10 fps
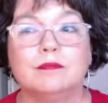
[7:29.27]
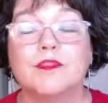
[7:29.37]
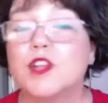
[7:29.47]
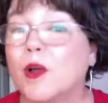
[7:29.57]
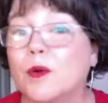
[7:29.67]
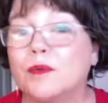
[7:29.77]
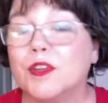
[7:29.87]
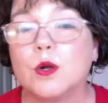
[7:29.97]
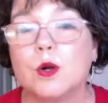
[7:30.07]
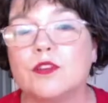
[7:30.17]
So,
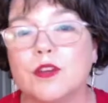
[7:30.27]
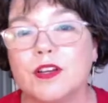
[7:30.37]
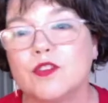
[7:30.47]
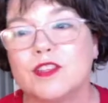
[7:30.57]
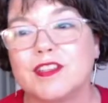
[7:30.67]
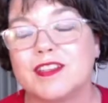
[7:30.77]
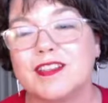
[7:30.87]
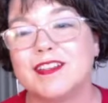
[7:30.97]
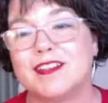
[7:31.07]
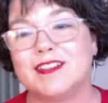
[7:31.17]
you know, if you're
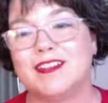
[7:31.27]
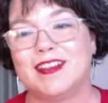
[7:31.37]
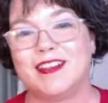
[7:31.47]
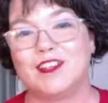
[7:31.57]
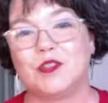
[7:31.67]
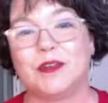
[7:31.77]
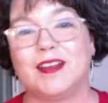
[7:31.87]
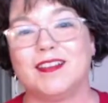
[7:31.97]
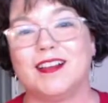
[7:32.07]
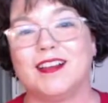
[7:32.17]
interested in
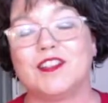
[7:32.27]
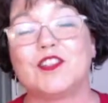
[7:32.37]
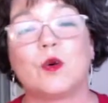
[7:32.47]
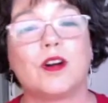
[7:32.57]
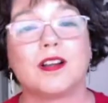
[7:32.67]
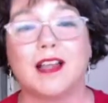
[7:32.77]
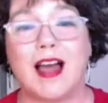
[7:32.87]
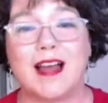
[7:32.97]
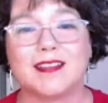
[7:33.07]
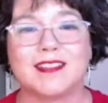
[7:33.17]
doing a short
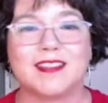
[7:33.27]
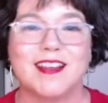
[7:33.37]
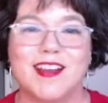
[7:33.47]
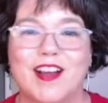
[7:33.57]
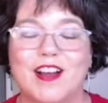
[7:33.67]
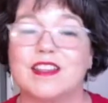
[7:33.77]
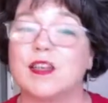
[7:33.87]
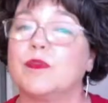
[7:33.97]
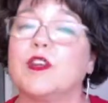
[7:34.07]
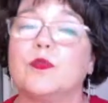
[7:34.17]
class on
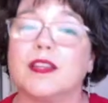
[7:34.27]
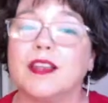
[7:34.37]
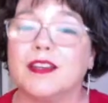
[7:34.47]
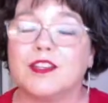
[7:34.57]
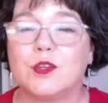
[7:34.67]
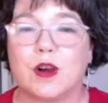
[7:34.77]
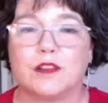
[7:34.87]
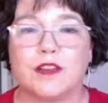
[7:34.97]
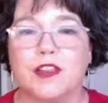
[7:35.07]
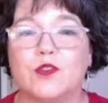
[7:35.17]
something related to our
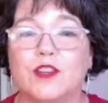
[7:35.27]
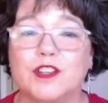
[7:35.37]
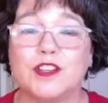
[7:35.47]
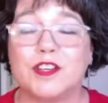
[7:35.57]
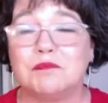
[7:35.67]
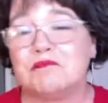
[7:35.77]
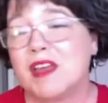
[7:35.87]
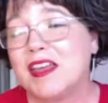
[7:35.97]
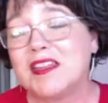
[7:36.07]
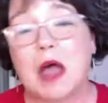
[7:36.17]
faith tradition,
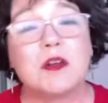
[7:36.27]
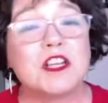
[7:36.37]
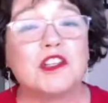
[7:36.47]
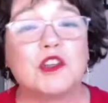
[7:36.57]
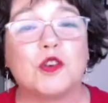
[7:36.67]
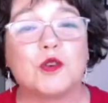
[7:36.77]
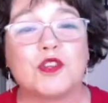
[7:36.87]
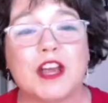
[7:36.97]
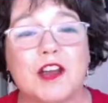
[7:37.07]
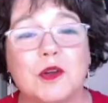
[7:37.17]
that would get you through
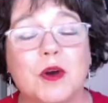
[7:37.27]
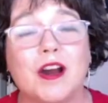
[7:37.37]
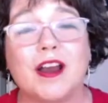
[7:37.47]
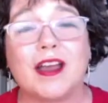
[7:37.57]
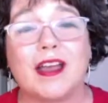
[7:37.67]
January.